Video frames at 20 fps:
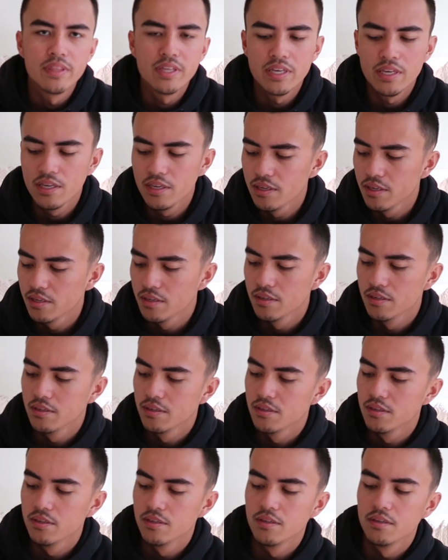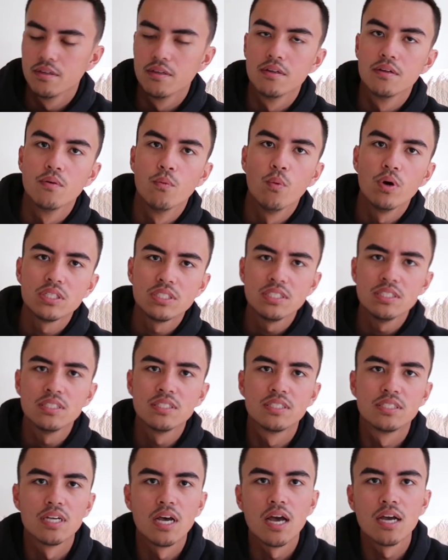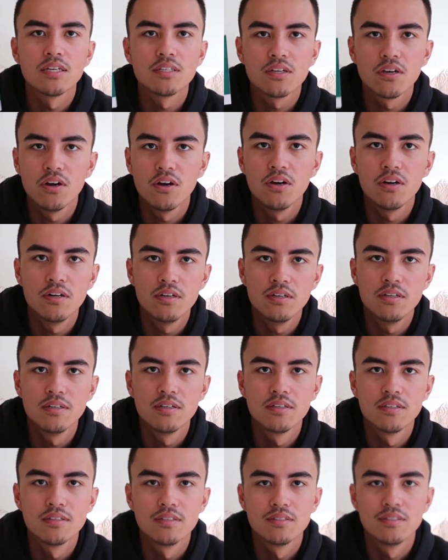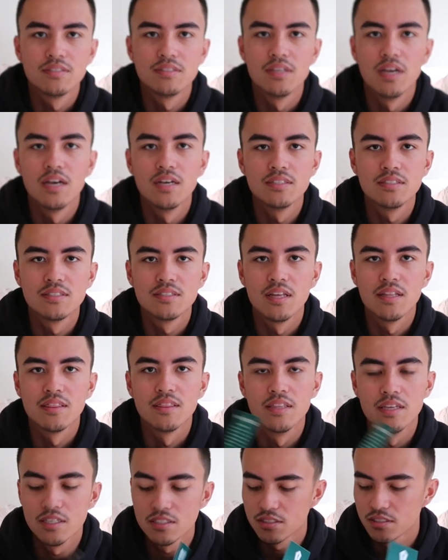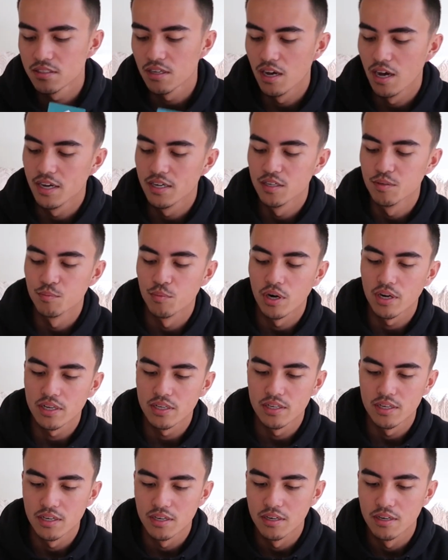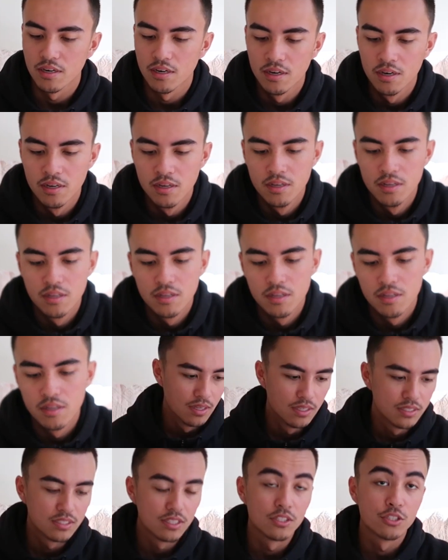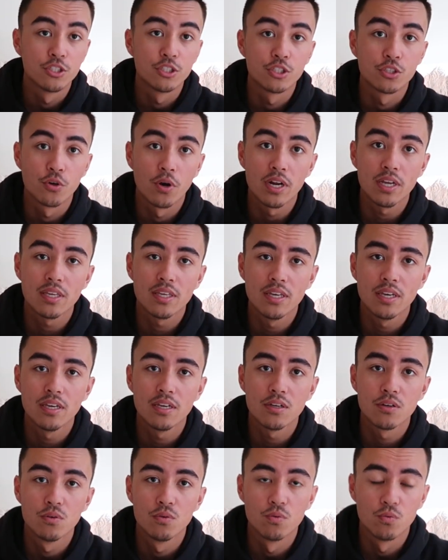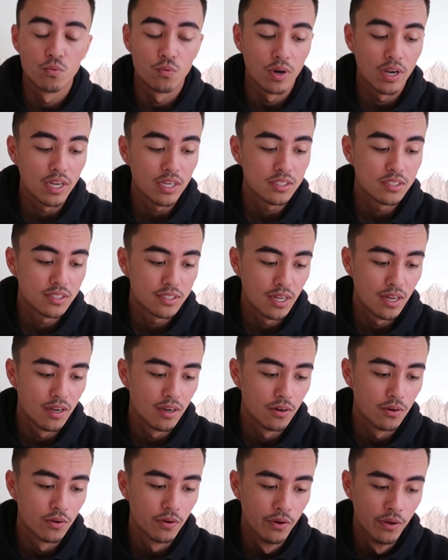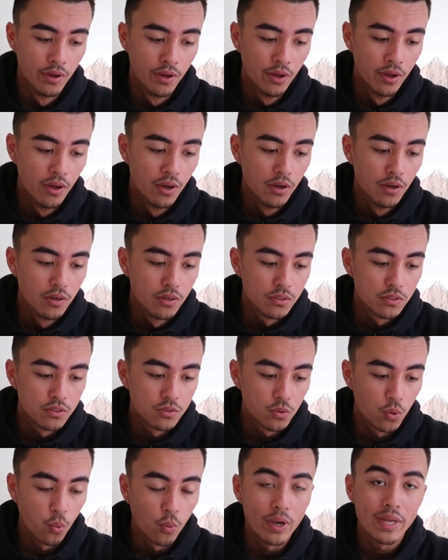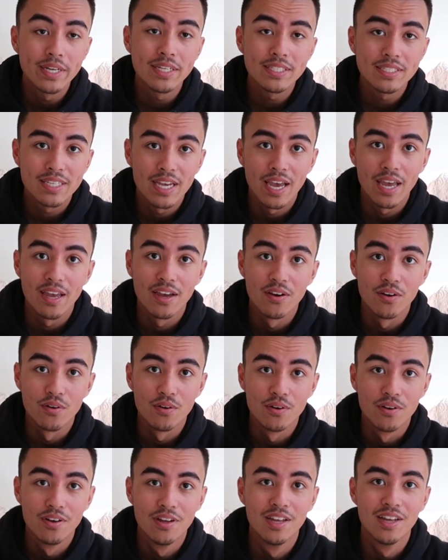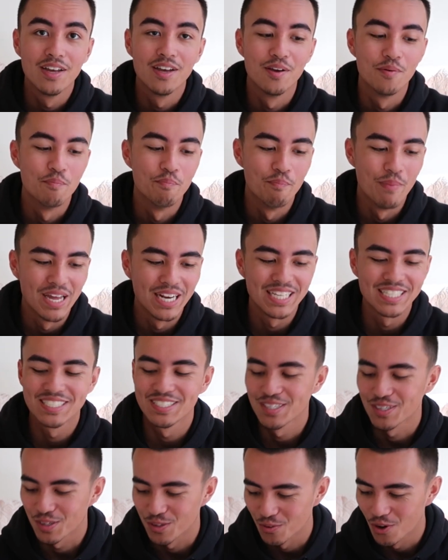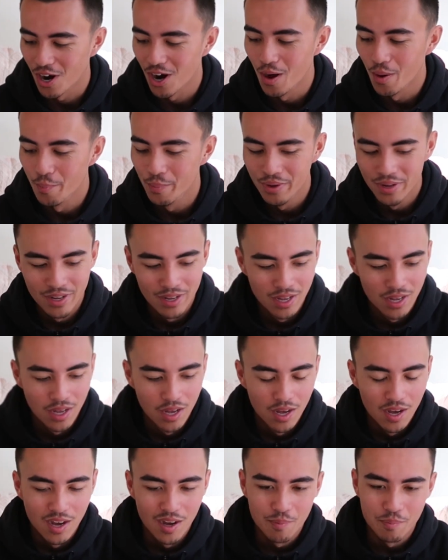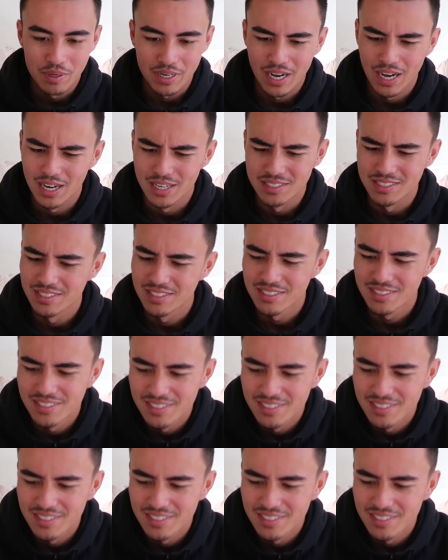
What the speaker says: the what's inside card says that this item right here is the Strike King Rage Tail Twin Tail Menace Grub. But guys,